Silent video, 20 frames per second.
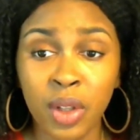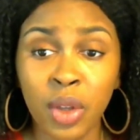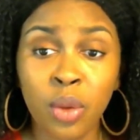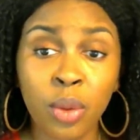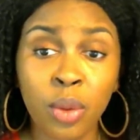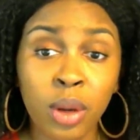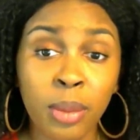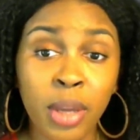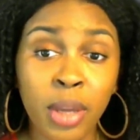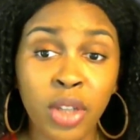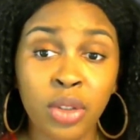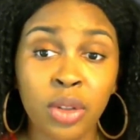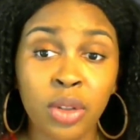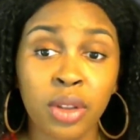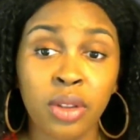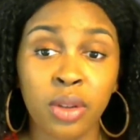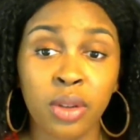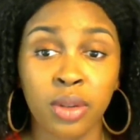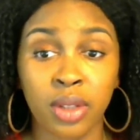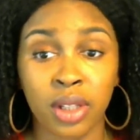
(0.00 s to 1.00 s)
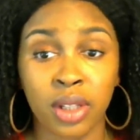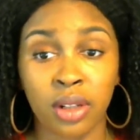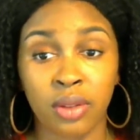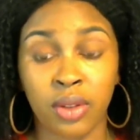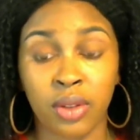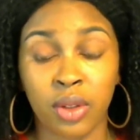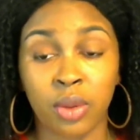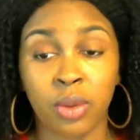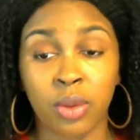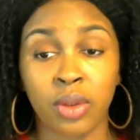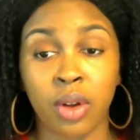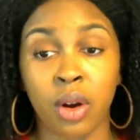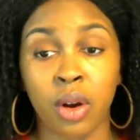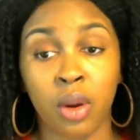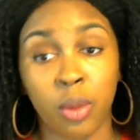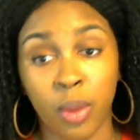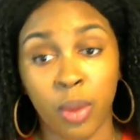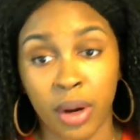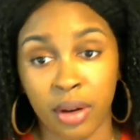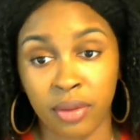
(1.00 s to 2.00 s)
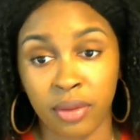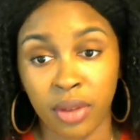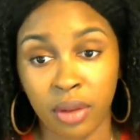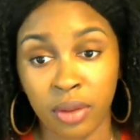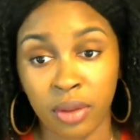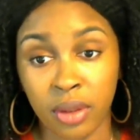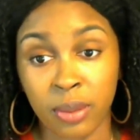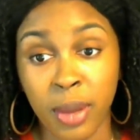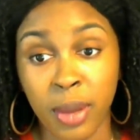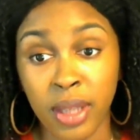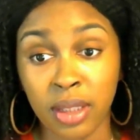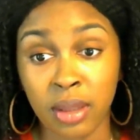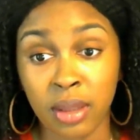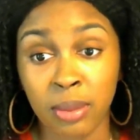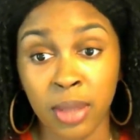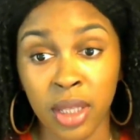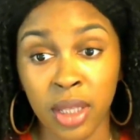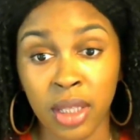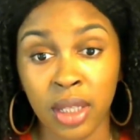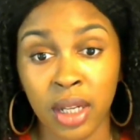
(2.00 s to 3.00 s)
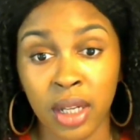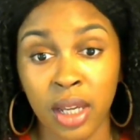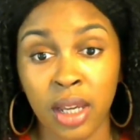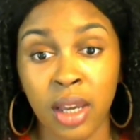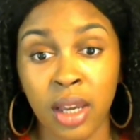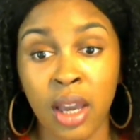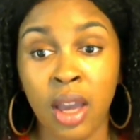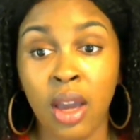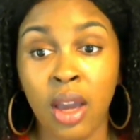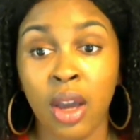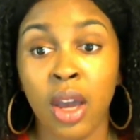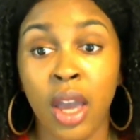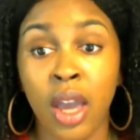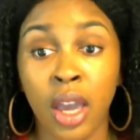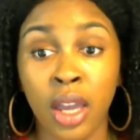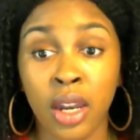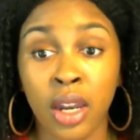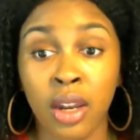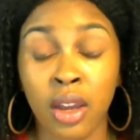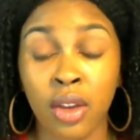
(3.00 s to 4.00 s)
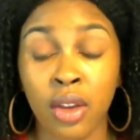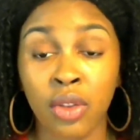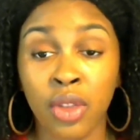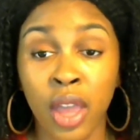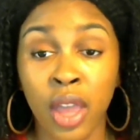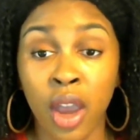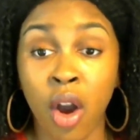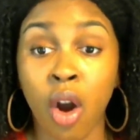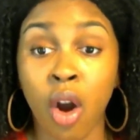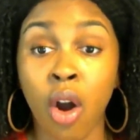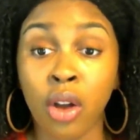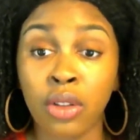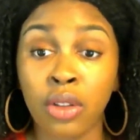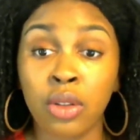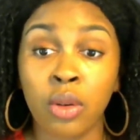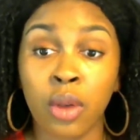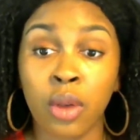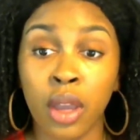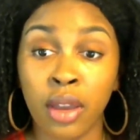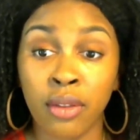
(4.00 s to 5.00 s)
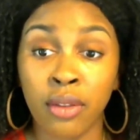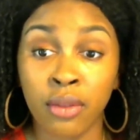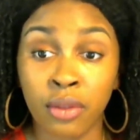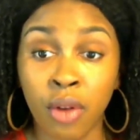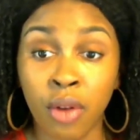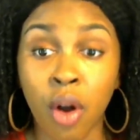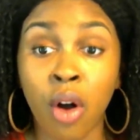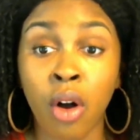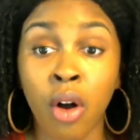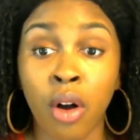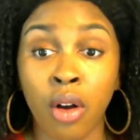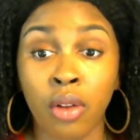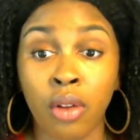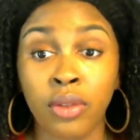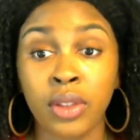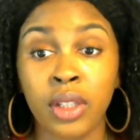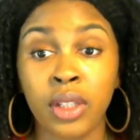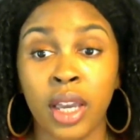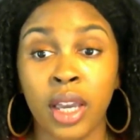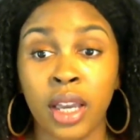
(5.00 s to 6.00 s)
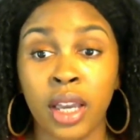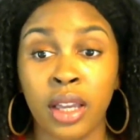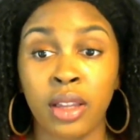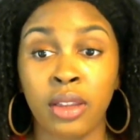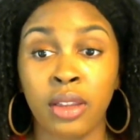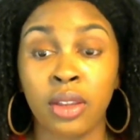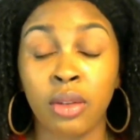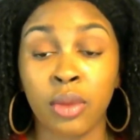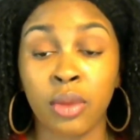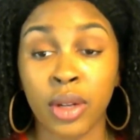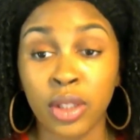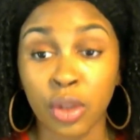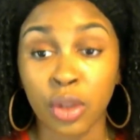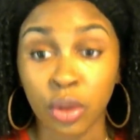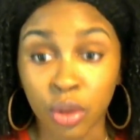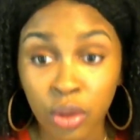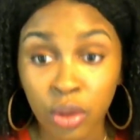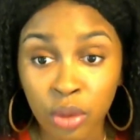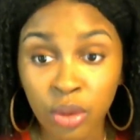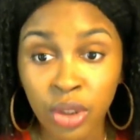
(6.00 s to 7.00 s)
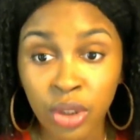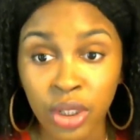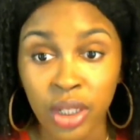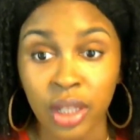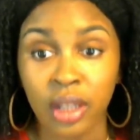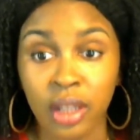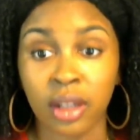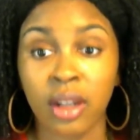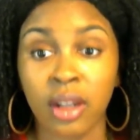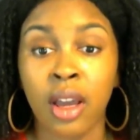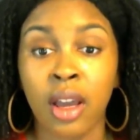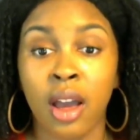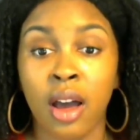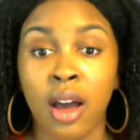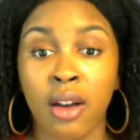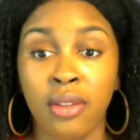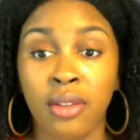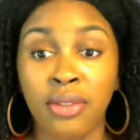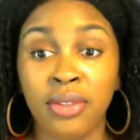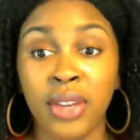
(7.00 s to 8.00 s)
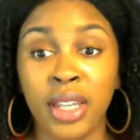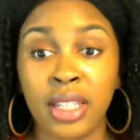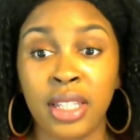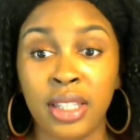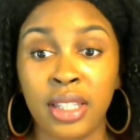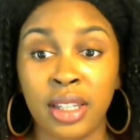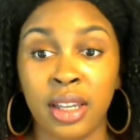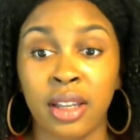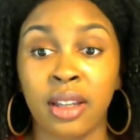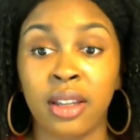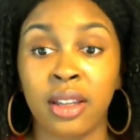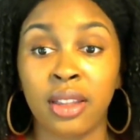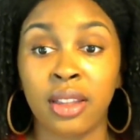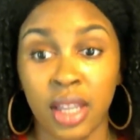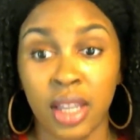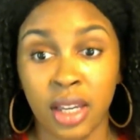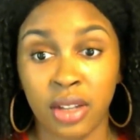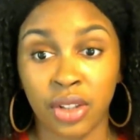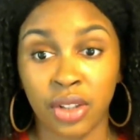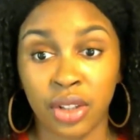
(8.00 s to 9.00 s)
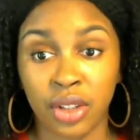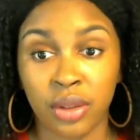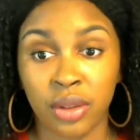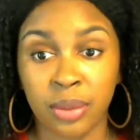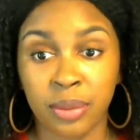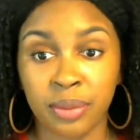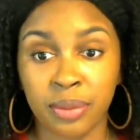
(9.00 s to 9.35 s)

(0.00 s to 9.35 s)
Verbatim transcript: you want to make sure that those individuals are aware of their responsibility and they are also involved in the resolution of fixing the issue.